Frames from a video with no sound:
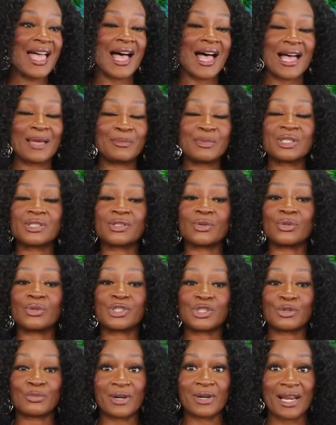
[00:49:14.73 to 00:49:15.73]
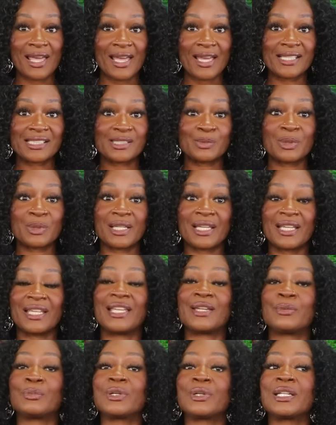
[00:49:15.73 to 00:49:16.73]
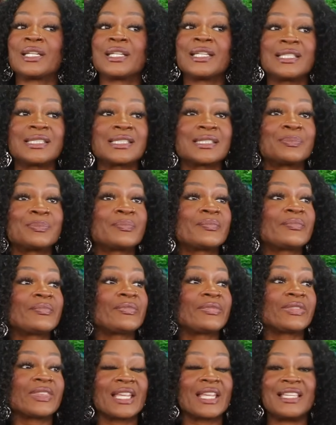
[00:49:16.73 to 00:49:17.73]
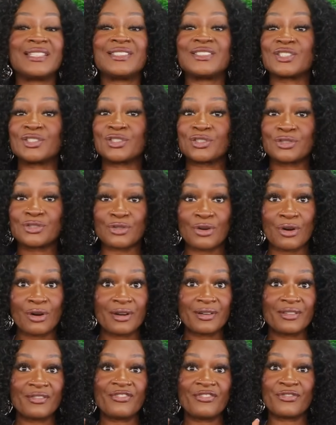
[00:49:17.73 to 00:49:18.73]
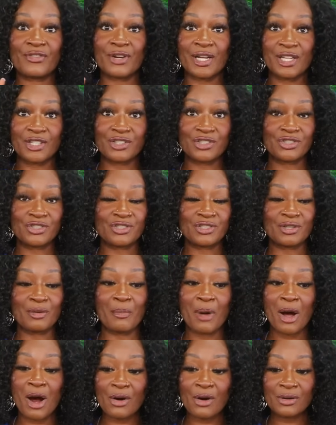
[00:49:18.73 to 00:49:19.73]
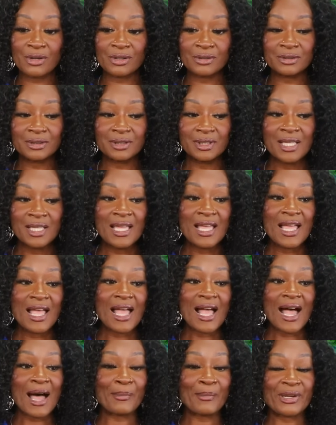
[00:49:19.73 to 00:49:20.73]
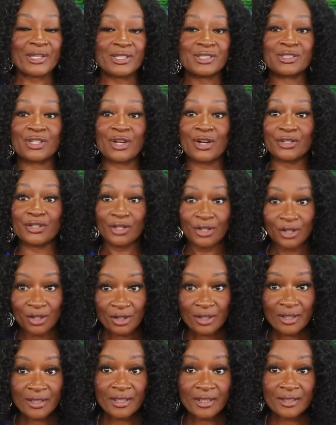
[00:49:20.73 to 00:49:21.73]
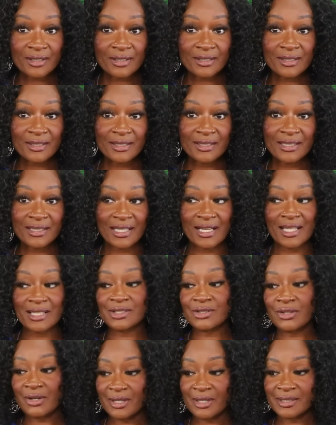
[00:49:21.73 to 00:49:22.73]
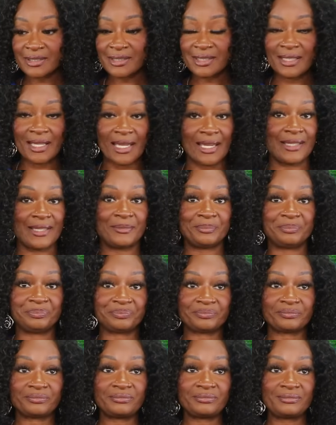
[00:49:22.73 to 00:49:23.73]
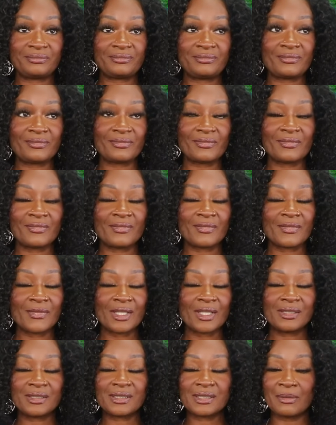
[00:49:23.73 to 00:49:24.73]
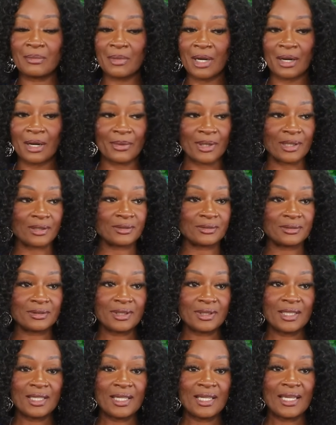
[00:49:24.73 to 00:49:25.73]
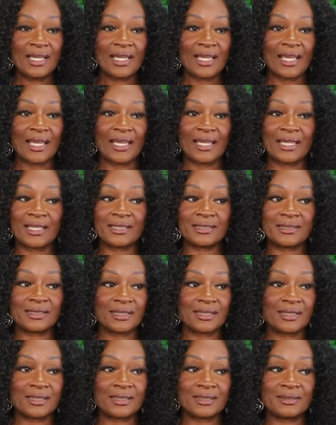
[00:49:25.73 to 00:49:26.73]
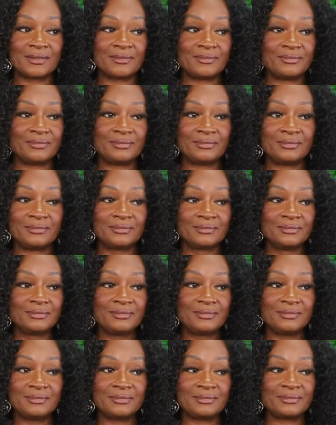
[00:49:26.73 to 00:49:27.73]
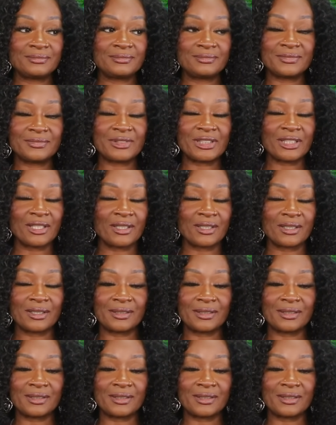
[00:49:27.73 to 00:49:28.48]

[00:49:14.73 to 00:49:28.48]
I'm just going to relax, relate, and release and just start fresh tomorrow. I'm going to start earlier than I started today. Tomorrow. And, uh, y'all.